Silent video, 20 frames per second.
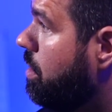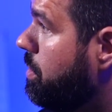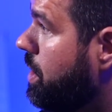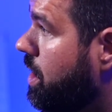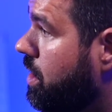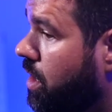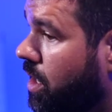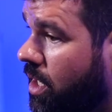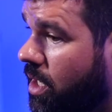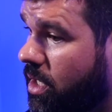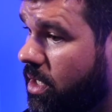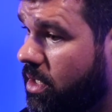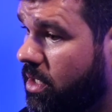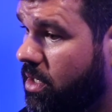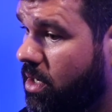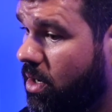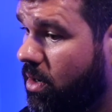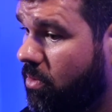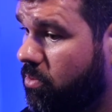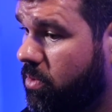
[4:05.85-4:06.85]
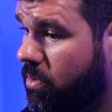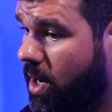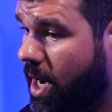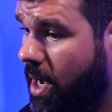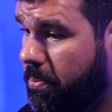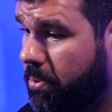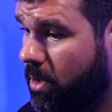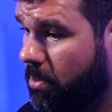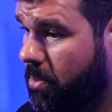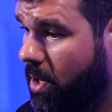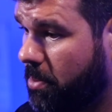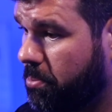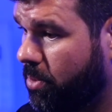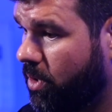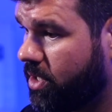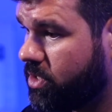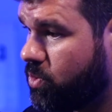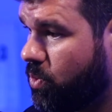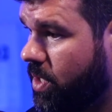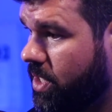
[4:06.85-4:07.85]
I mean, yeah. you know, I put my
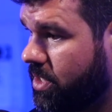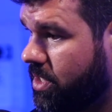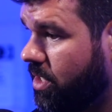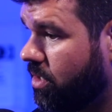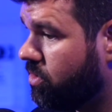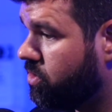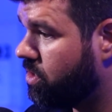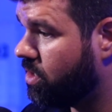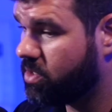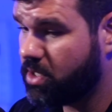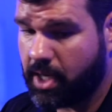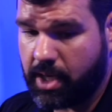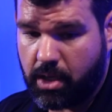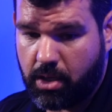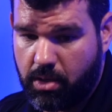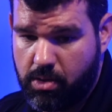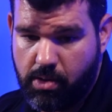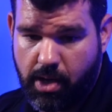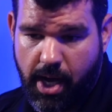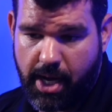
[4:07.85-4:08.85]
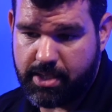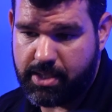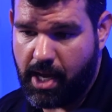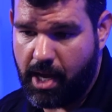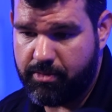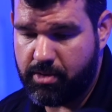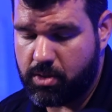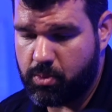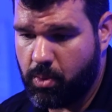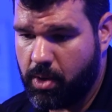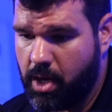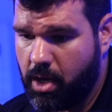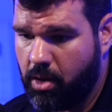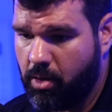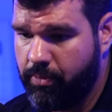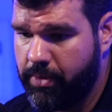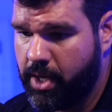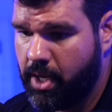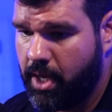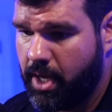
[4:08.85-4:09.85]
blood, sweat, and tears just like you guys have as
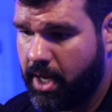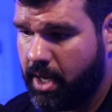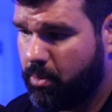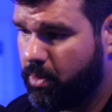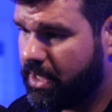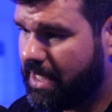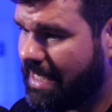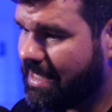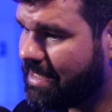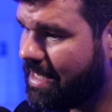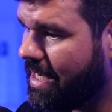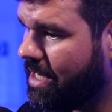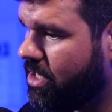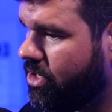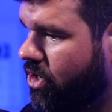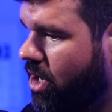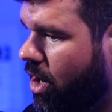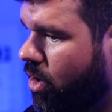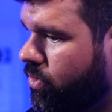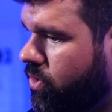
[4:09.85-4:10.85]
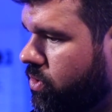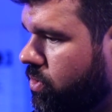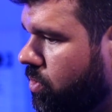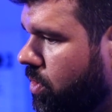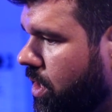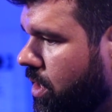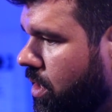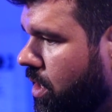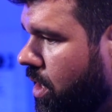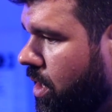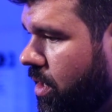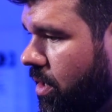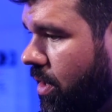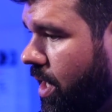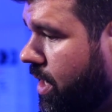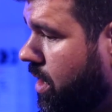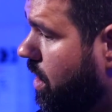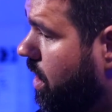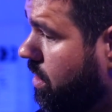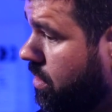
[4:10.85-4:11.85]
well. And when they say no to it, you're
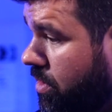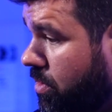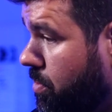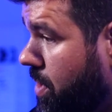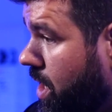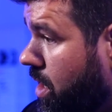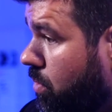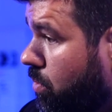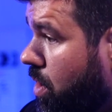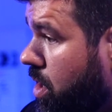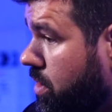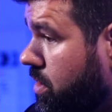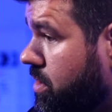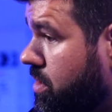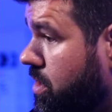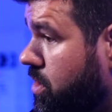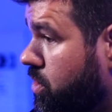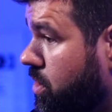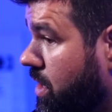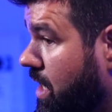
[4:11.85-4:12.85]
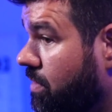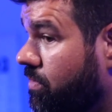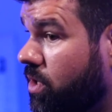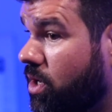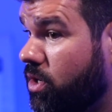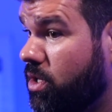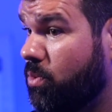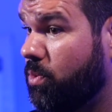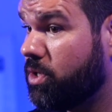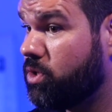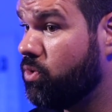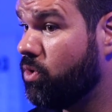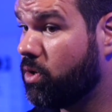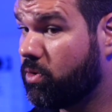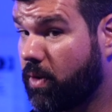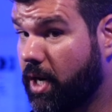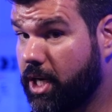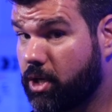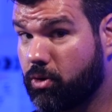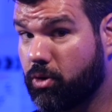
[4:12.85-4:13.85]
like, uh, you're making a wrong decision. Even though you mm-hmm. went to a
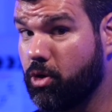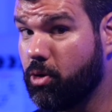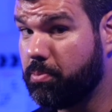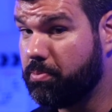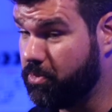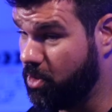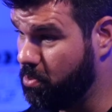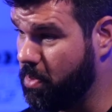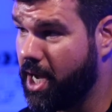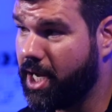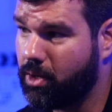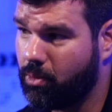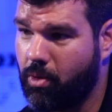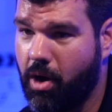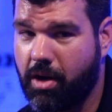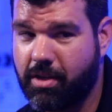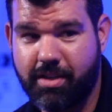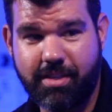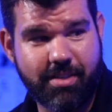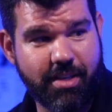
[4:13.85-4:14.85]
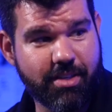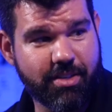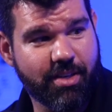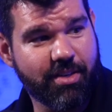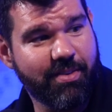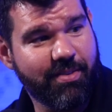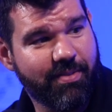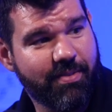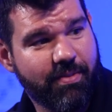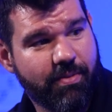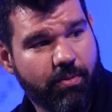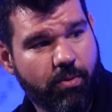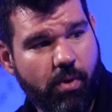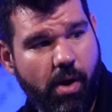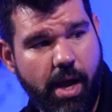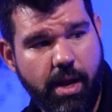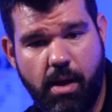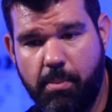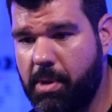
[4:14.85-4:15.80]
great group, you're yeah. making a wrong decision, yeah. right?